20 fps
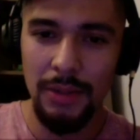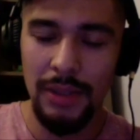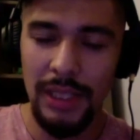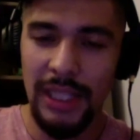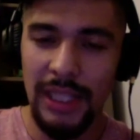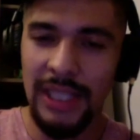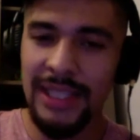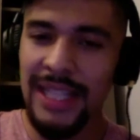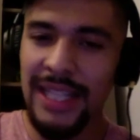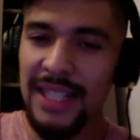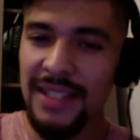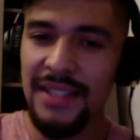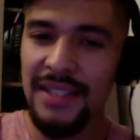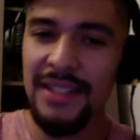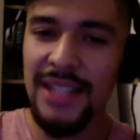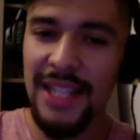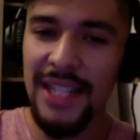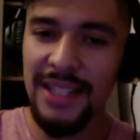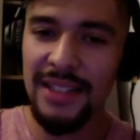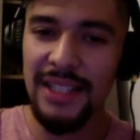that's
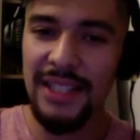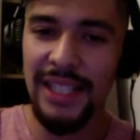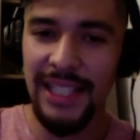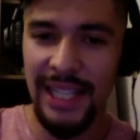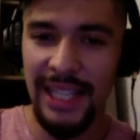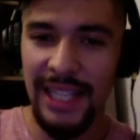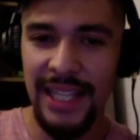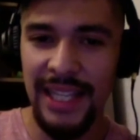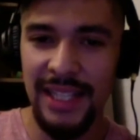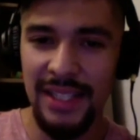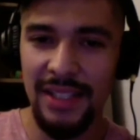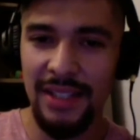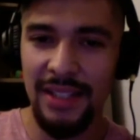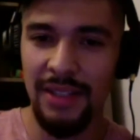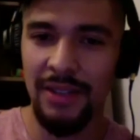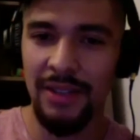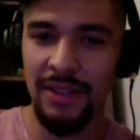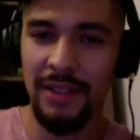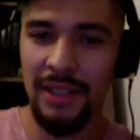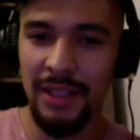not the case
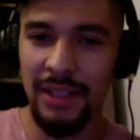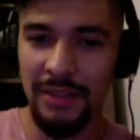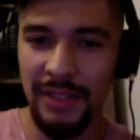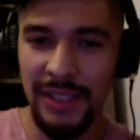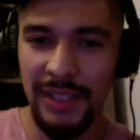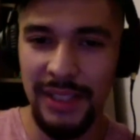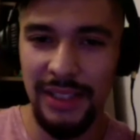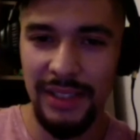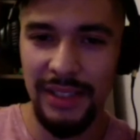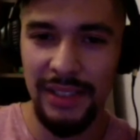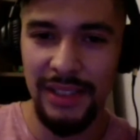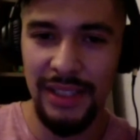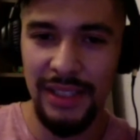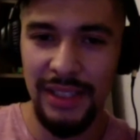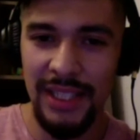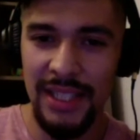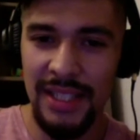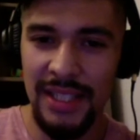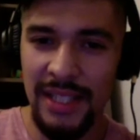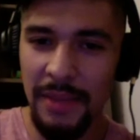of it.
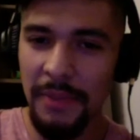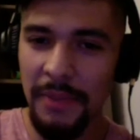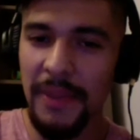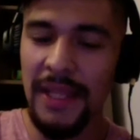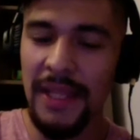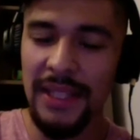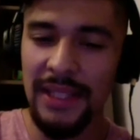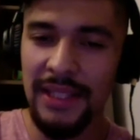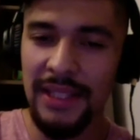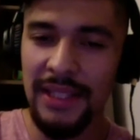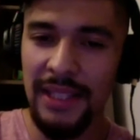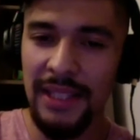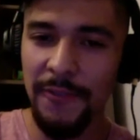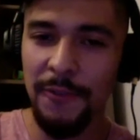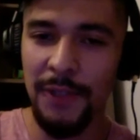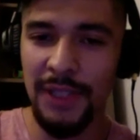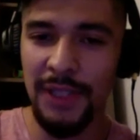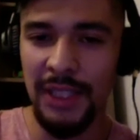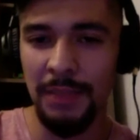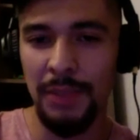It's something
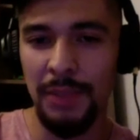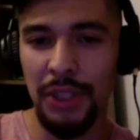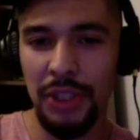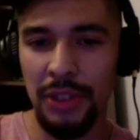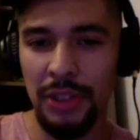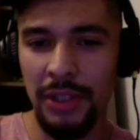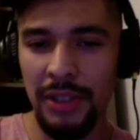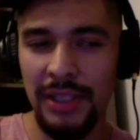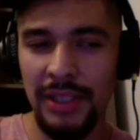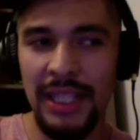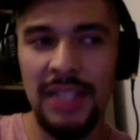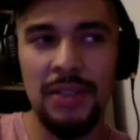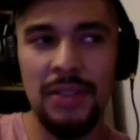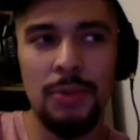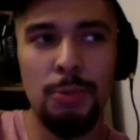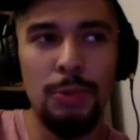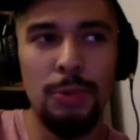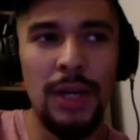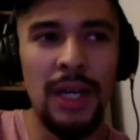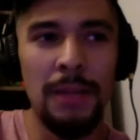different in martial arts. That's
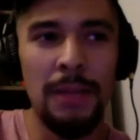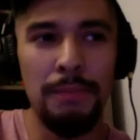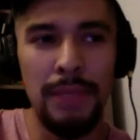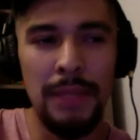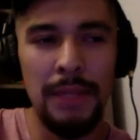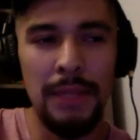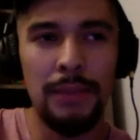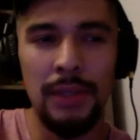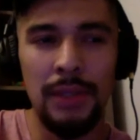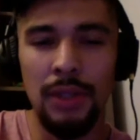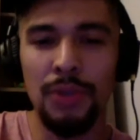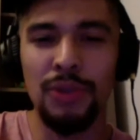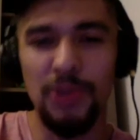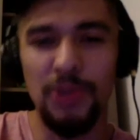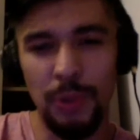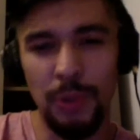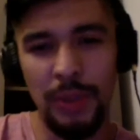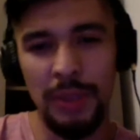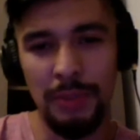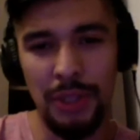why people are
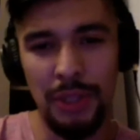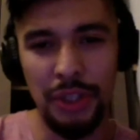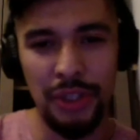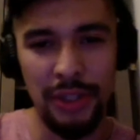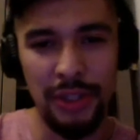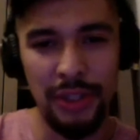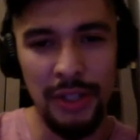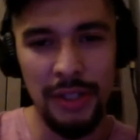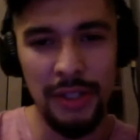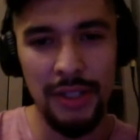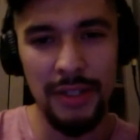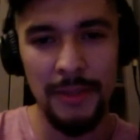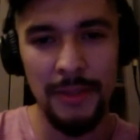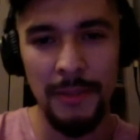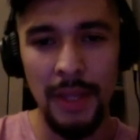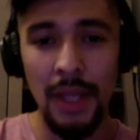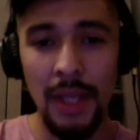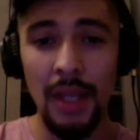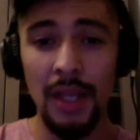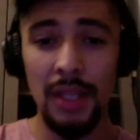doing martial arts.
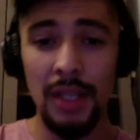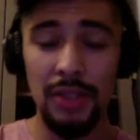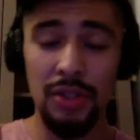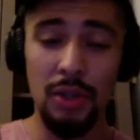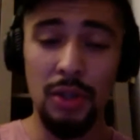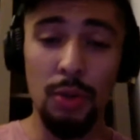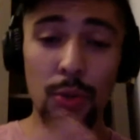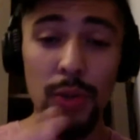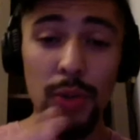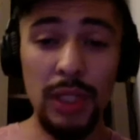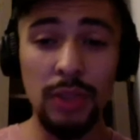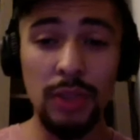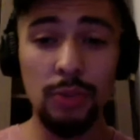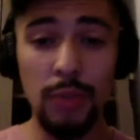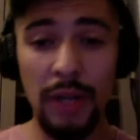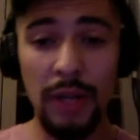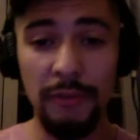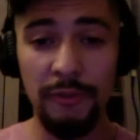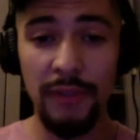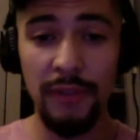So with
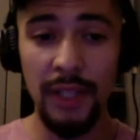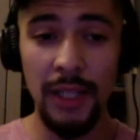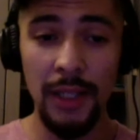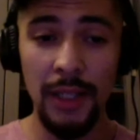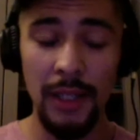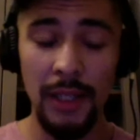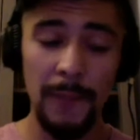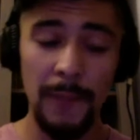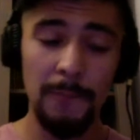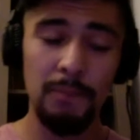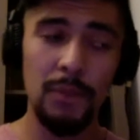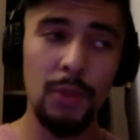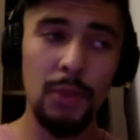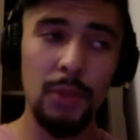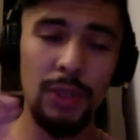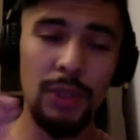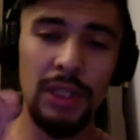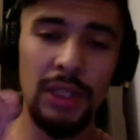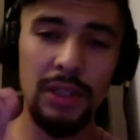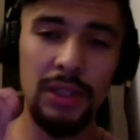Ruffie,
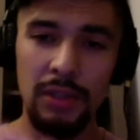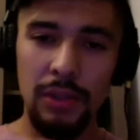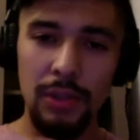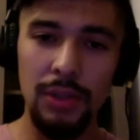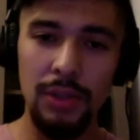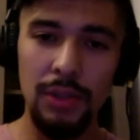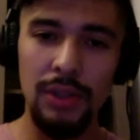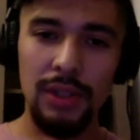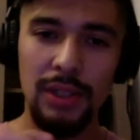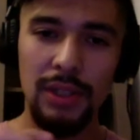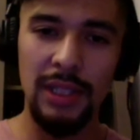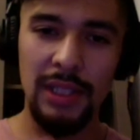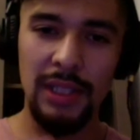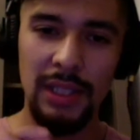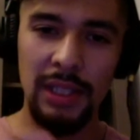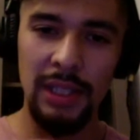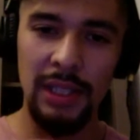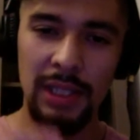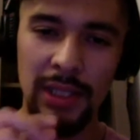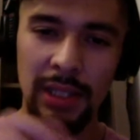we took
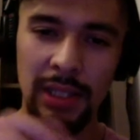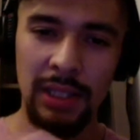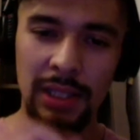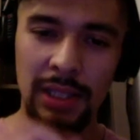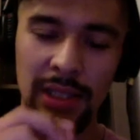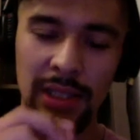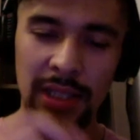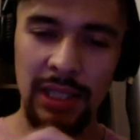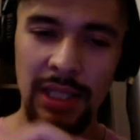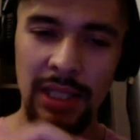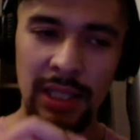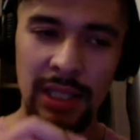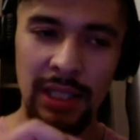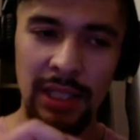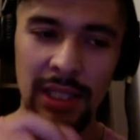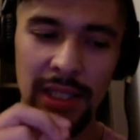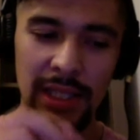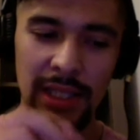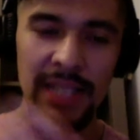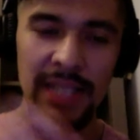the
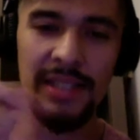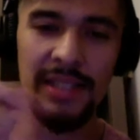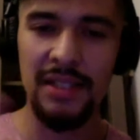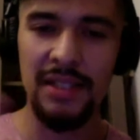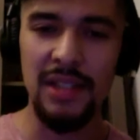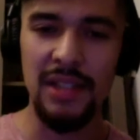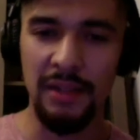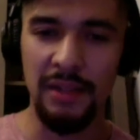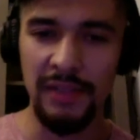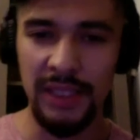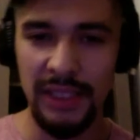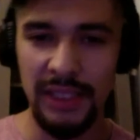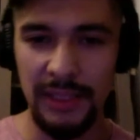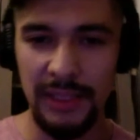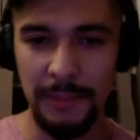essence of it.